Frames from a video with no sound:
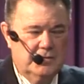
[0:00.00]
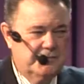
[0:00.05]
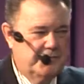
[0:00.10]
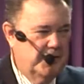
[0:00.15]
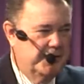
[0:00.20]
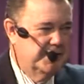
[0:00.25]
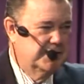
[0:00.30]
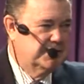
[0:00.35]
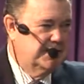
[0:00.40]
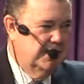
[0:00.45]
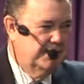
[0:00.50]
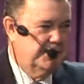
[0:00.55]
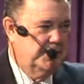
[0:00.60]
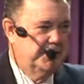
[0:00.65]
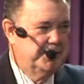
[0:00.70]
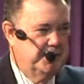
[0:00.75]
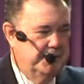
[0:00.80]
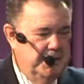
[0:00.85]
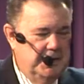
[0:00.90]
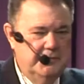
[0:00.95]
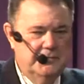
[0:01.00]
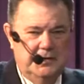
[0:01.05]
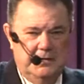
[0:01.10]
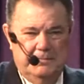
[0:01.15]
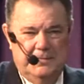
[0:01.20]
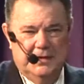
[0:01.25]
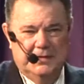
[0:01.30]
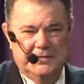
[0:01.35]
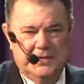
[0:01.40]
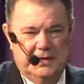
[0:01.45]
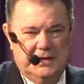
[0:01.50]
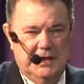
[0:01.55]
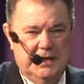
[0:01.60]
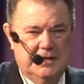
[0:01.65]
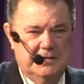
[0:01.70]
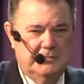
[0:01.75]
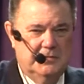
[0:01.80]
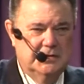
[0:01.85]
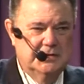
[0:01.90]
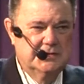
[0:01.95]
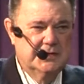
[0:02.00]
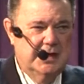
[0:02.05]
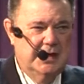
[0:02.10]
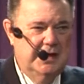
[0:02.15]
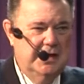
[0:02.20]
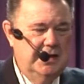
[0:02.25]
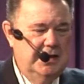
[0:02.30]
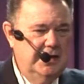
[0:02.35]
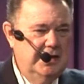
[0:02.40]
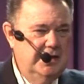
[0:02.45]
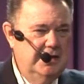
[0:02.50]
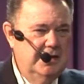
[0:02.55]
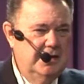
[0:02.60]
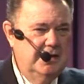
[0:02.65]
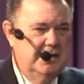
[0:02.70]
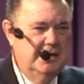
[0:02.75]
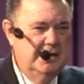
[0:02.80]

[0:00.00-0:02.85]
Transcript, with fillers: For the temple to be rebuilt again was a,